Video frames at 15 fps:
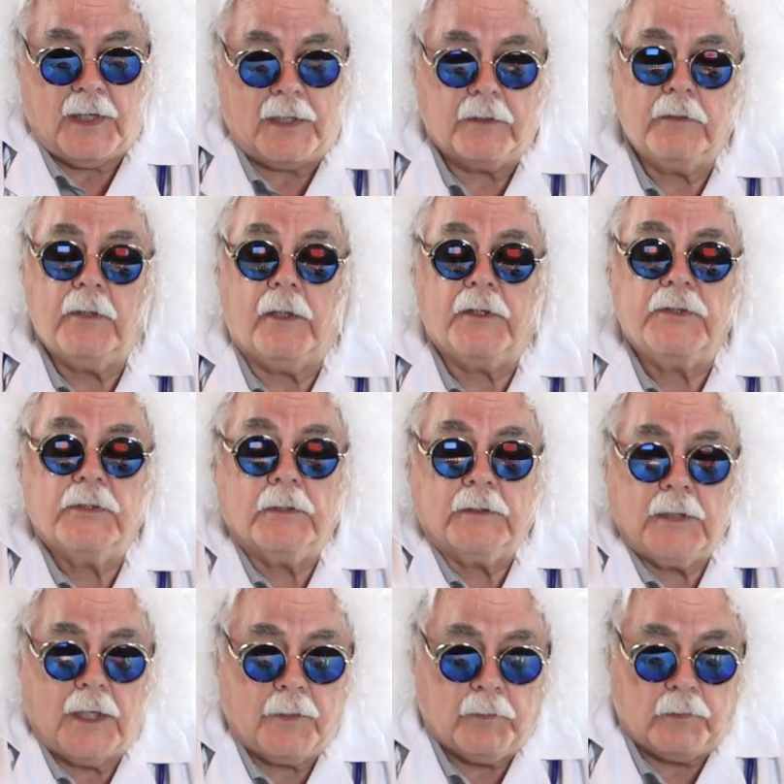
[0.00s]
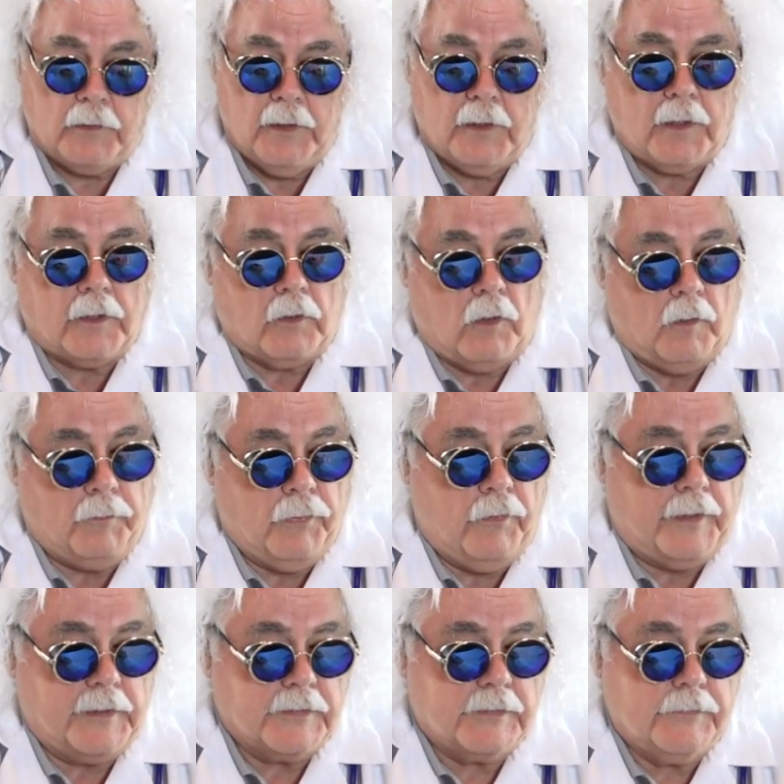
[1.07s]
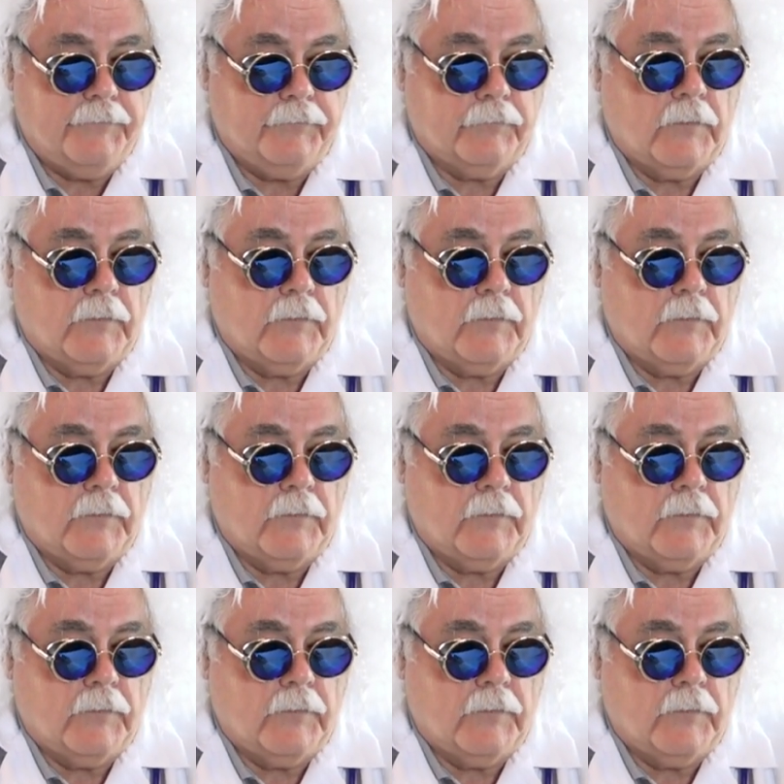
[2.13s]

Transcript: not touch the table at all points.